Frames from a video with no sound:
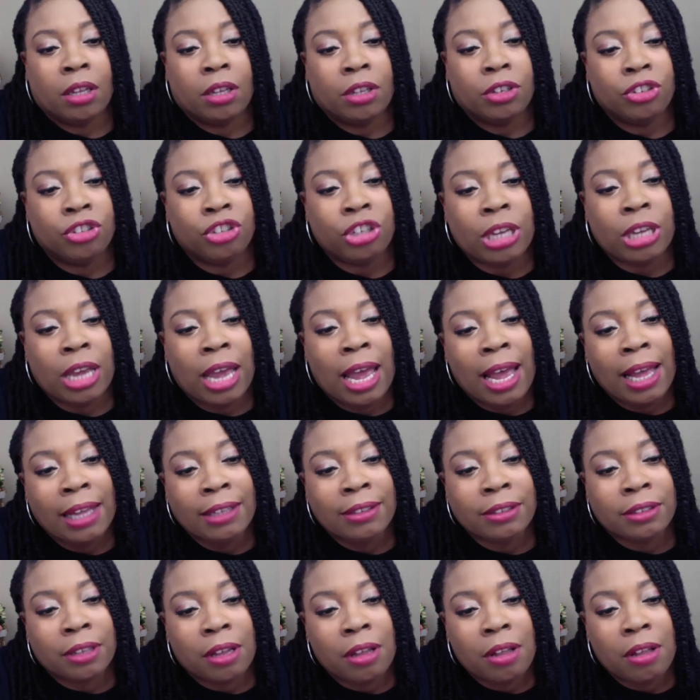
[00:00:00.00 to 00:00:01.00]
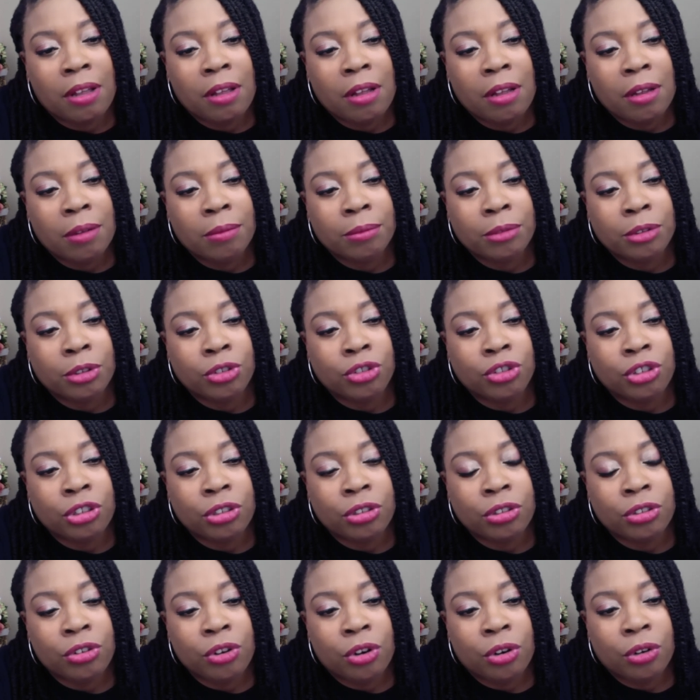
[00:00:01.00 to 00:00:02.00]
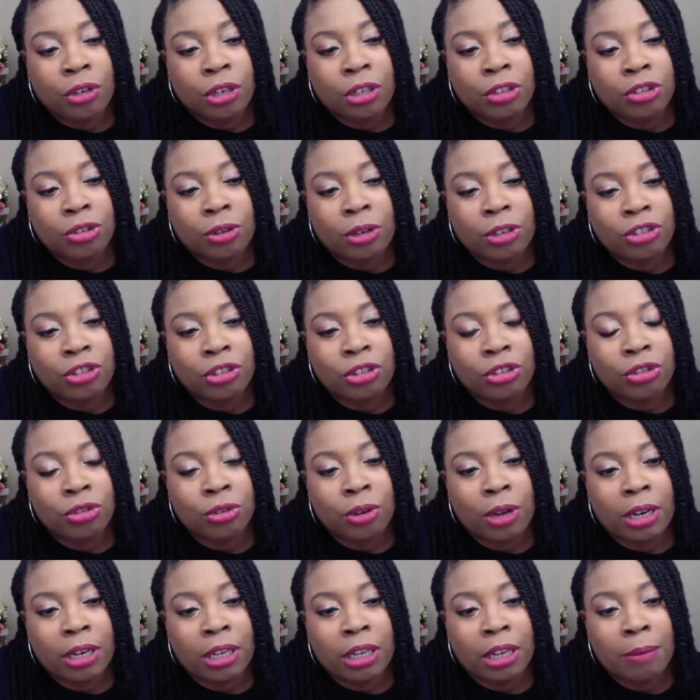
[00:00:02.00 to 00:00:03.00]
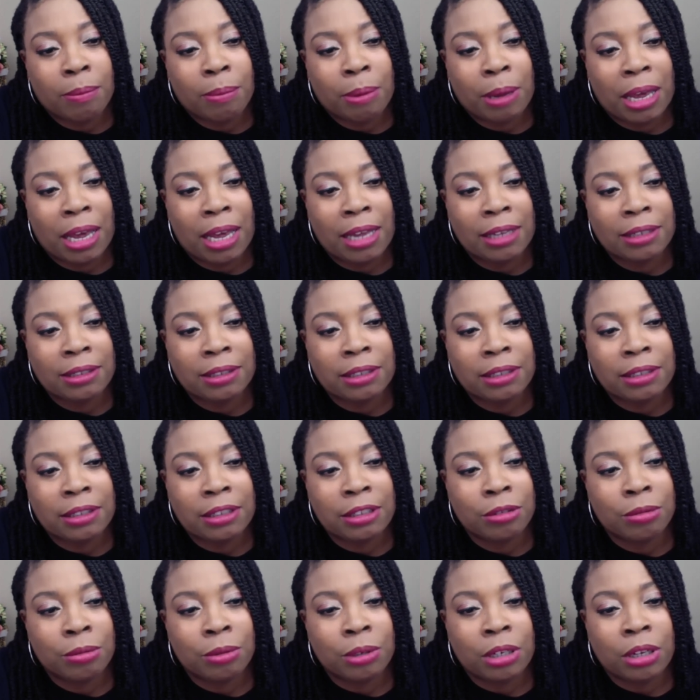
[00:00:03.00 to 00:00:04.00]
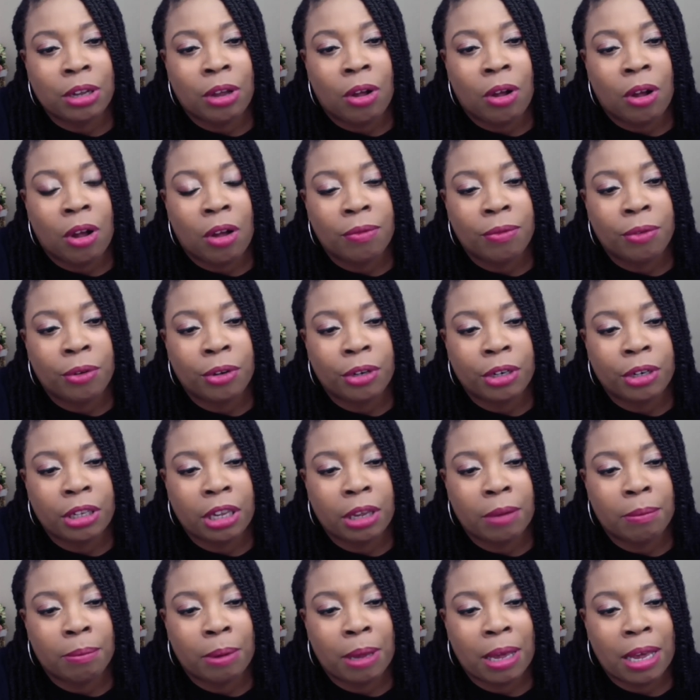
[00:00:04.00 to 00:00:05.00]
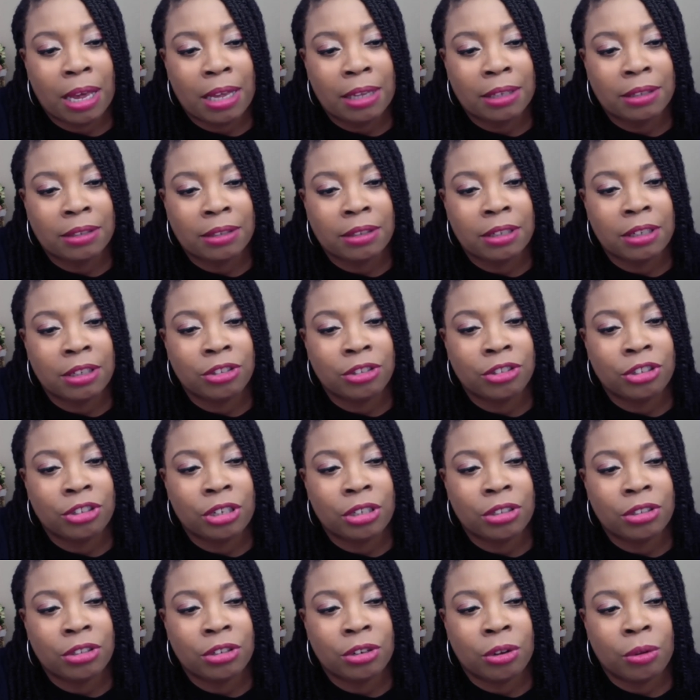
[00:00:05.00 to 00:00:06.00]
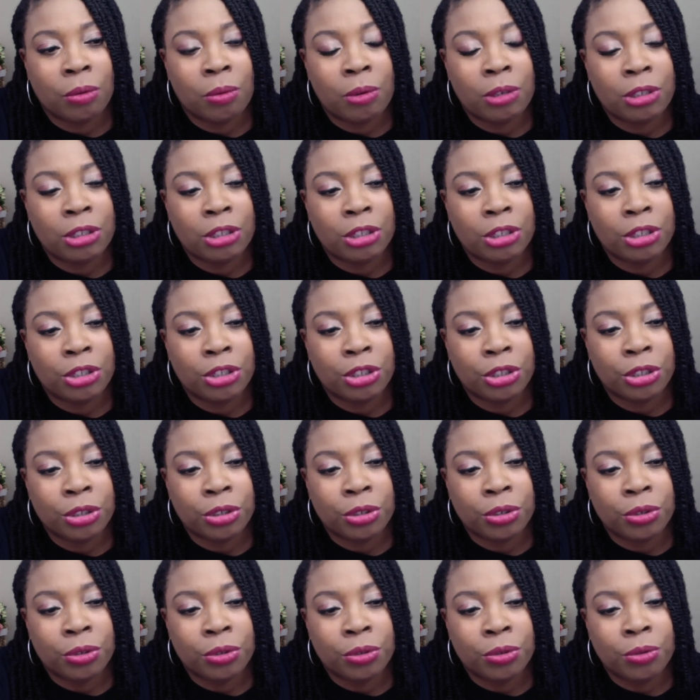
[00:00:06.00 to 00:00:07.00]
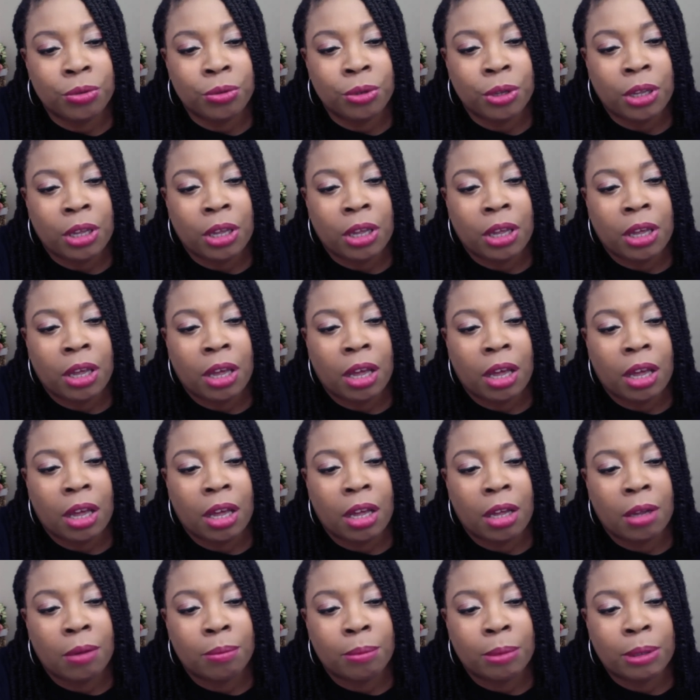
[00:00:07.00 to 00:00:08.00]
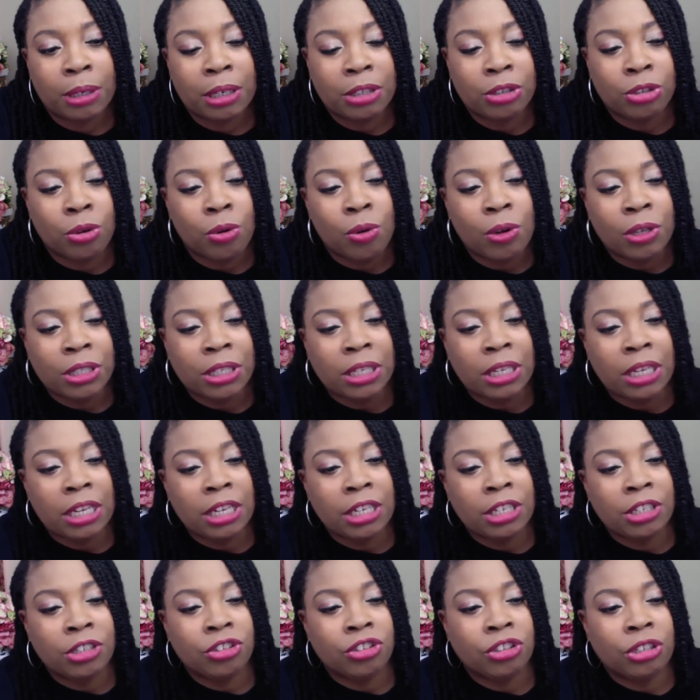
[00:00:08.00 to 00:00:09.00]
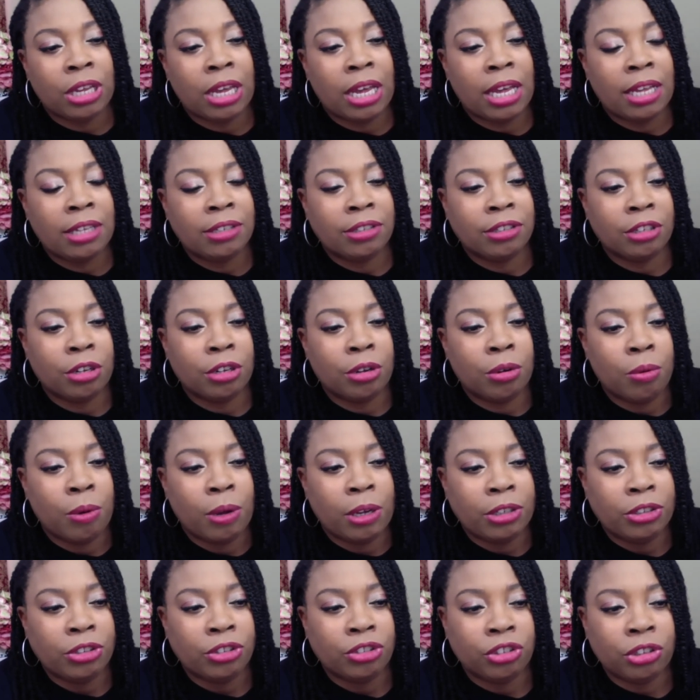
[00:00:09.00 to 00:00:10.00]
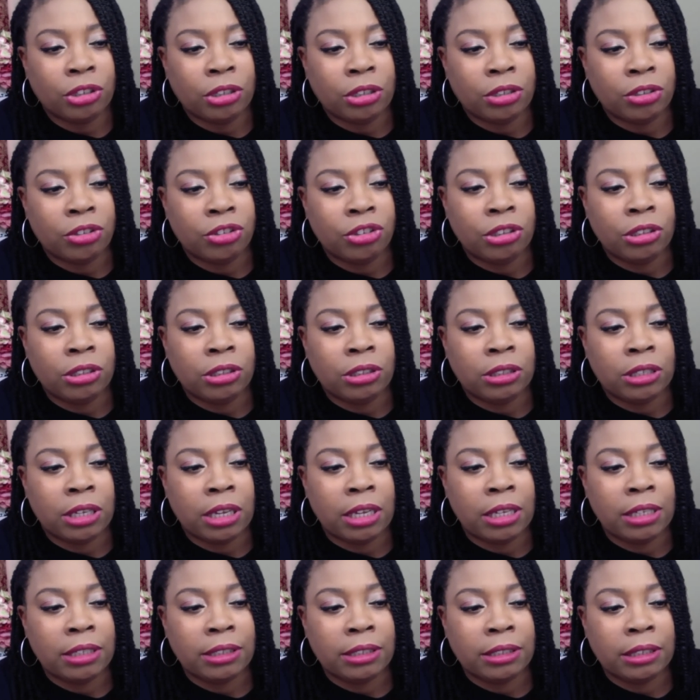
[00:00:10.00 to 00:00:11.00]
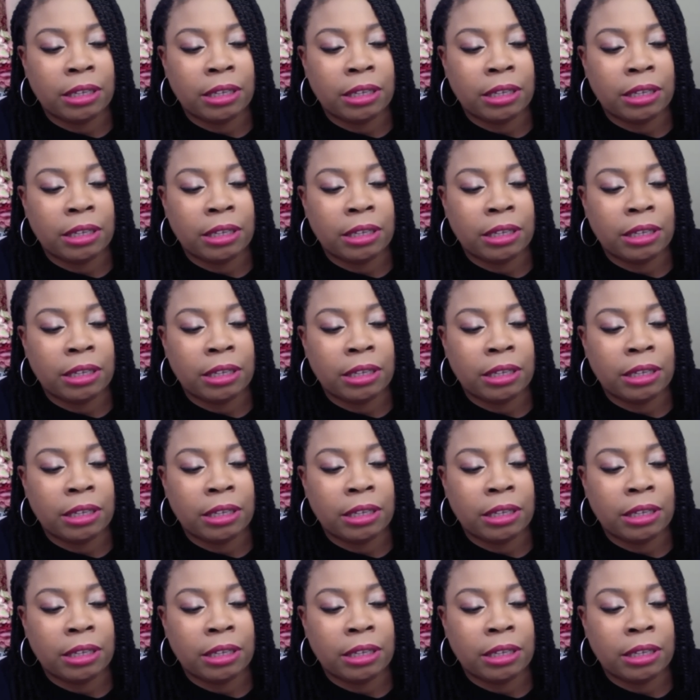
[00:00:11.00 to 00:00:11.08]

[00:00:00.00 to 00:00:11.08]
she has um, so she's you know they try she's trying to get past this. It's really hard for her to get past this. She doesn't know what to do. Um, but toward the end, she asks a question. She says,